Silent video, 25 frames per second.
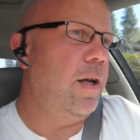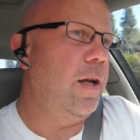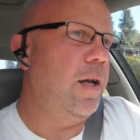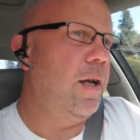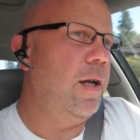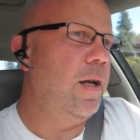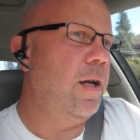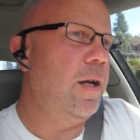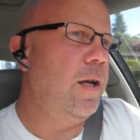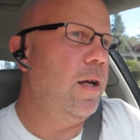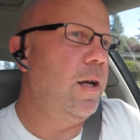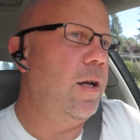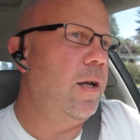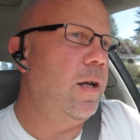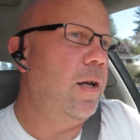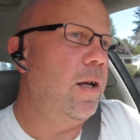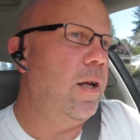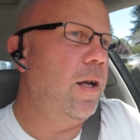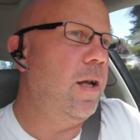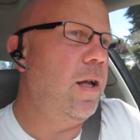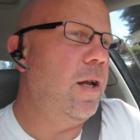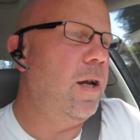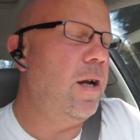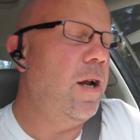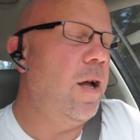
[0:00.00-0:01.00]

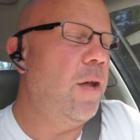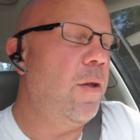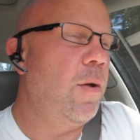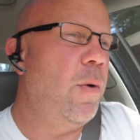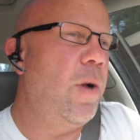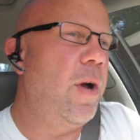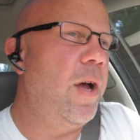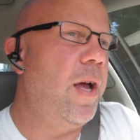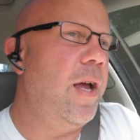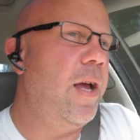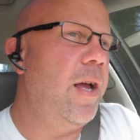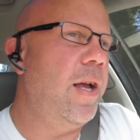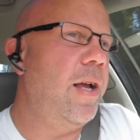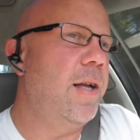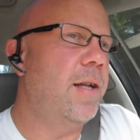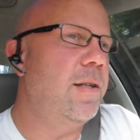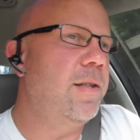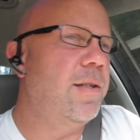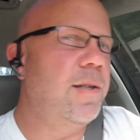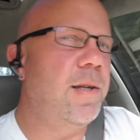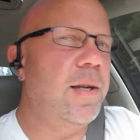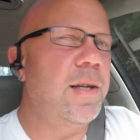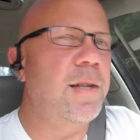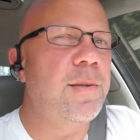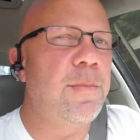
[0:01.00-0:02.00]
In, another way,
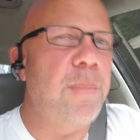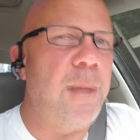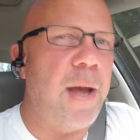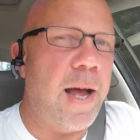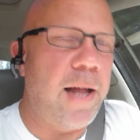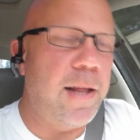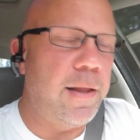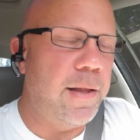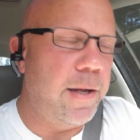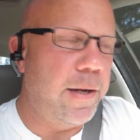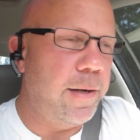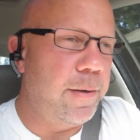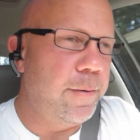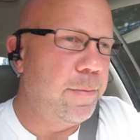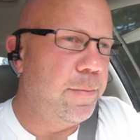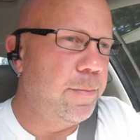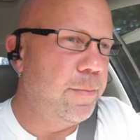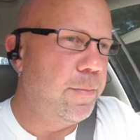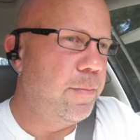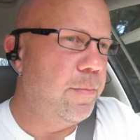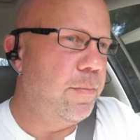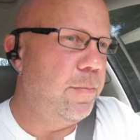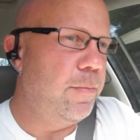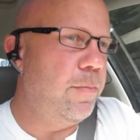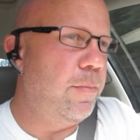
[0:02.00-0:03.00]
it's it's bad
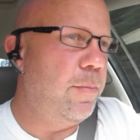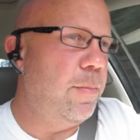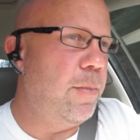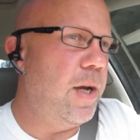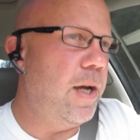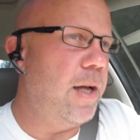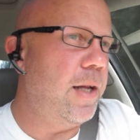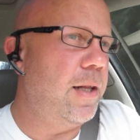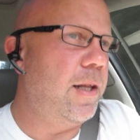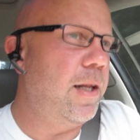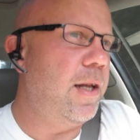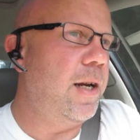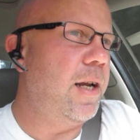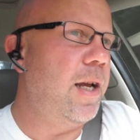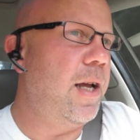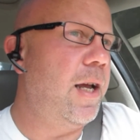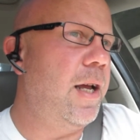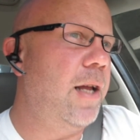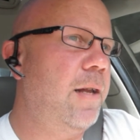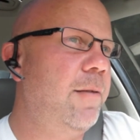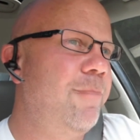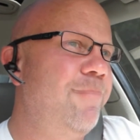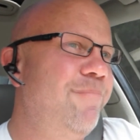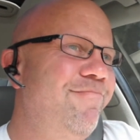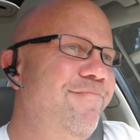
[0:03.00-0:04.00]
thing. But then
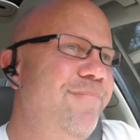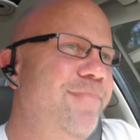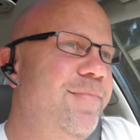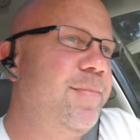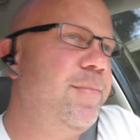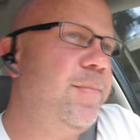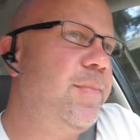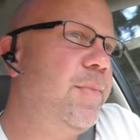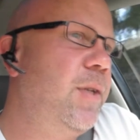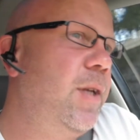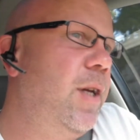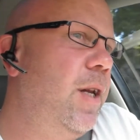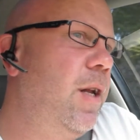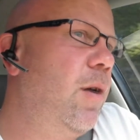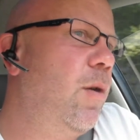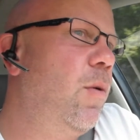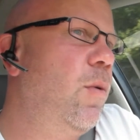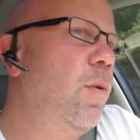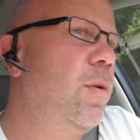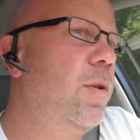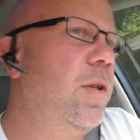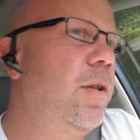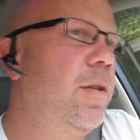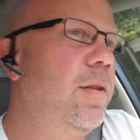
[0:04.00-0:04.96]
again, you know,